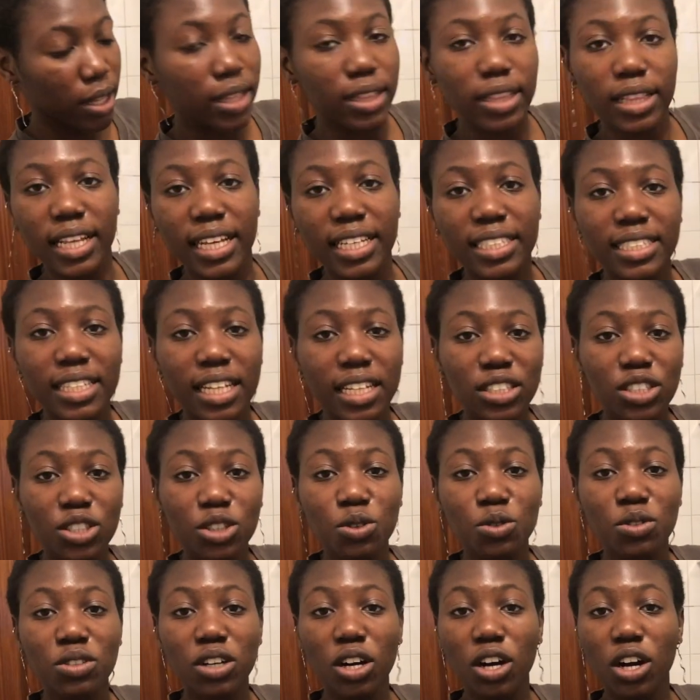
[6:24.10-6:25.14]
They said to
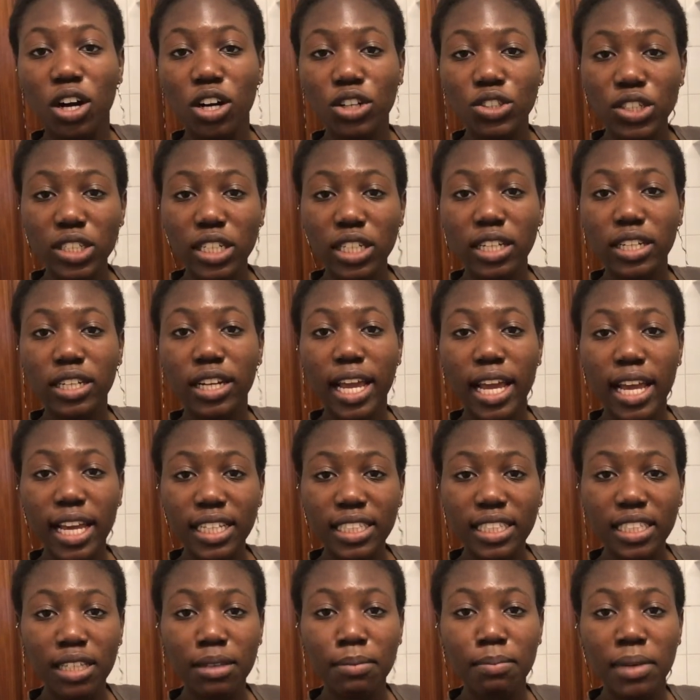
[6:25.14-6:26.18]
use
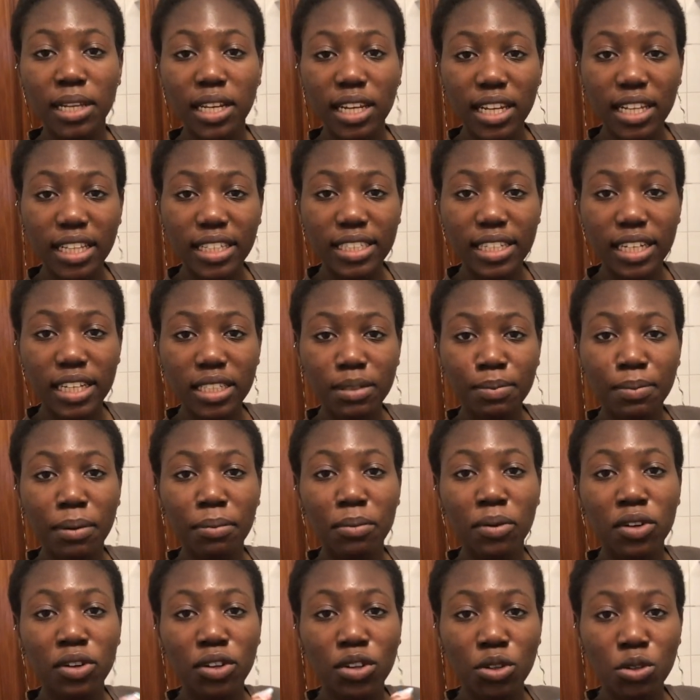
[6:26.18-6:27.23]
180 milliliters, but I'm
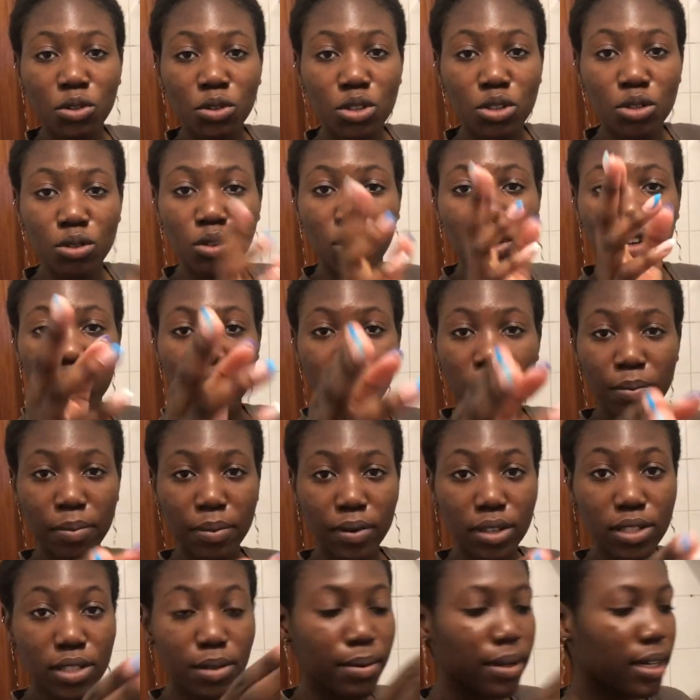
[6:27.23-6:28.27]
gonna use 200
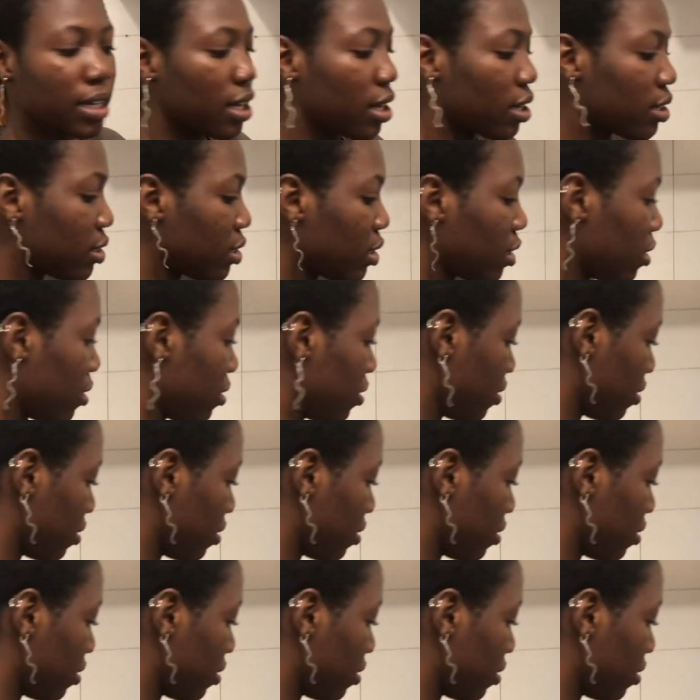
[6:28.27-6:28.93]
because I'm a gangster.